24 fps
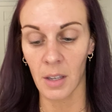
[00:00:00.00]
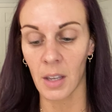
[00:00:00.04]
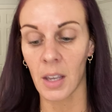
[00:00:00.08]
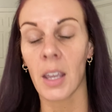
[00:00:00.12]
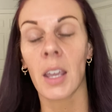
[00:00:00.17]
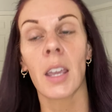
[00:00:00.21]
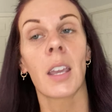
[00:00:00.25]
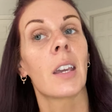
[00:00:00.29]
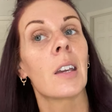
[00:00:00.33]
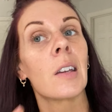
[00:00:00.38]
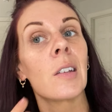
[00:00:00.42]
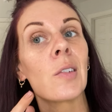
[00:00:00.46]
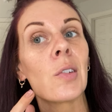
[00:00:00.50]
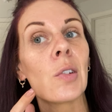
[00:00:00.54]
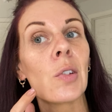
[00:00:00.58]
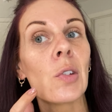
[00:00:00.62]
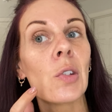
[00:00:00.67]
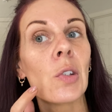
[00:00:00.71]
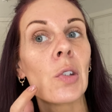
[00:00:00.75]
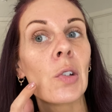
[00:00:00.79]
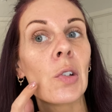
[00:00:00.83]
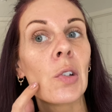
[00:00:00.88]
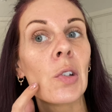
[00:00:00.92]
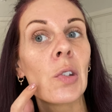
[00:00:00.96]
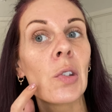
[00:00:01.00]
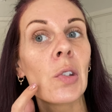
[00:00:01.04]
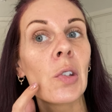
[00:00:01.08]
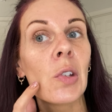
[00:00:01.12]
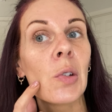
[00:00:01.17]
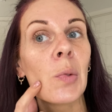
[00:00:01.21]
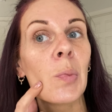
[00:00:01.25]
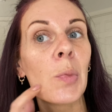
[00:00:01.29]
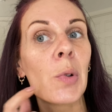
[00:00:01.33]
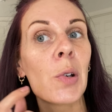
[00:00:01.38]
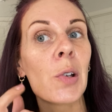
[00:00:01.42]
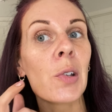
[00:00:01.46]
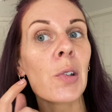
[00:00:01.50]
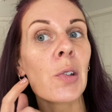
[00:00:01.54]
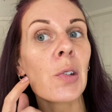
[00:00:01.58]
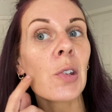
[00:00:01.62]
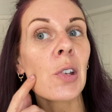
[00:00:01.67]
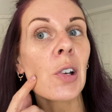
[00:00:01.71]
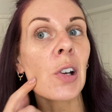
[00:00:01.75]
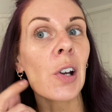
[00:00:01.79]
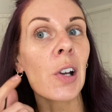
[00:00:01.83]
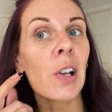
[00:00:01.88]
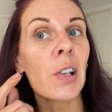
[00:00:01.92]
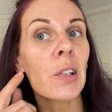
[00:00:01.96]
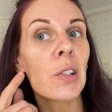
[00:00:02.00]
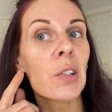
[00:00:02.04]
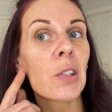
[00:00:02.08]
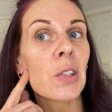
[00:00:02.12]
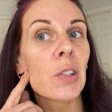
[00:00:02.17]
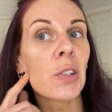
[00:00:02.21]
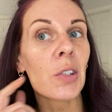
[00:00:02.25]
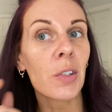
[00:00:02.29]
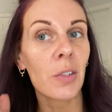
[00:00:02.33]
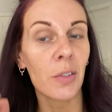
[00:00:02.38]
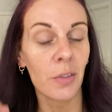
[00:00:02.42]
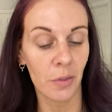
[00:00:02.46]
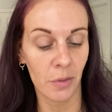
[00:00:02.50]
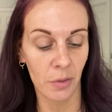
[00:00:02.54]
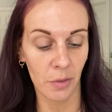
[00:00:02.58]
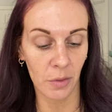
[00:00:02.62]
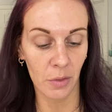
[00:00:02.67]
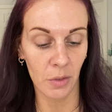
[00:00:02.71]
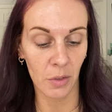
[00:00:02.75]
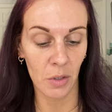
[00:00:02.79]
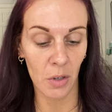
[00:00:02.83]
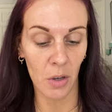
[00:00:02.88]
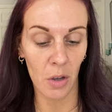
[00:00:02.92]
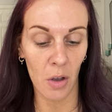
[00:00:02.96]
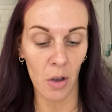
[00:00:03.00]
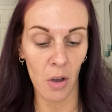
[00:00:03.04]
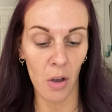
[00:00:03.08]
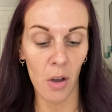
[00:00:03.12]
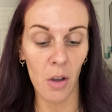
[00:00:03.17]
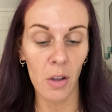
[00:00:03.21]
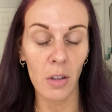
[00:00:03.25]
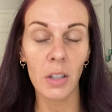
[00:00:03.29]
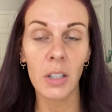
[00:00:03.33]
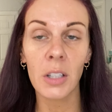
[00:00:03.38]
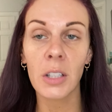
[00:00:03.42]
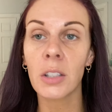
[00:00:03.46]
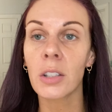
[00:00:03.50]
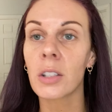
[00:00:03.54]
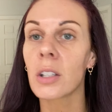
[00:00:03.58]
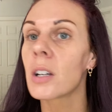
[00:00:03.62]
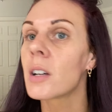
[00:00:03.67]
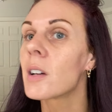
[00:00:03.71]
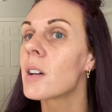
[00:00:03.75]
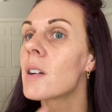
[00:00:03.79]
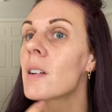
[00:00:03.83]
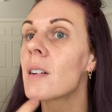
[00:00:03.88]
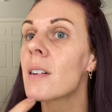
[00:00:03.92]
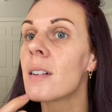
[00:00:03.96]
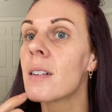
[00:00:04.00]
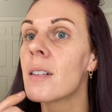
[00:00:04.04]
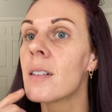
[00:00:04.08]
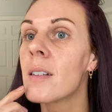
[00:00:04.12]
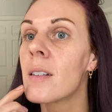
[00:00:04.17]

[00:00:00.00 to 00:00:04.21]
and you're just gonna put dots all along